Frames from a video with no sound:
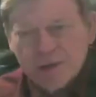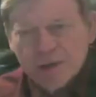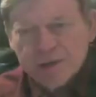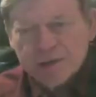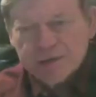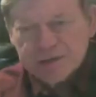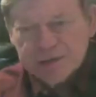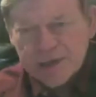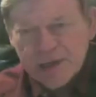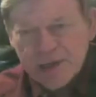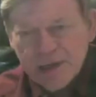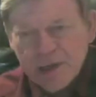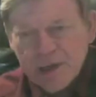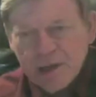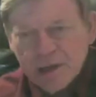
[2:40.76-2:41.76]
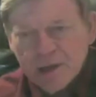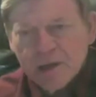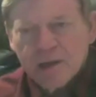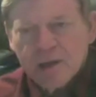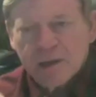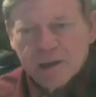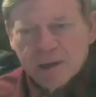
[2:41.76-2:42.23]
is E,
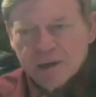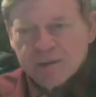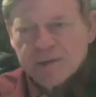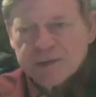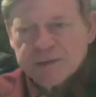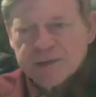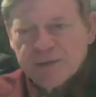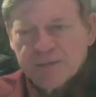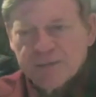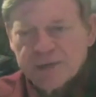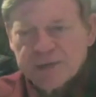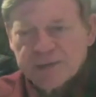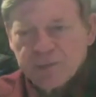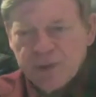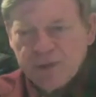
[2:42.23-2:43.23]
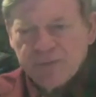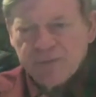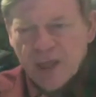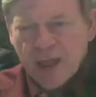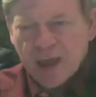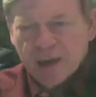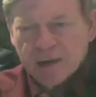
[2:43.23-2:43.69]
and the 7 is B
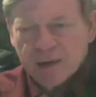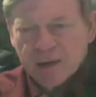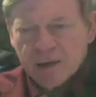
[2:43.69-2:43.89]
flat.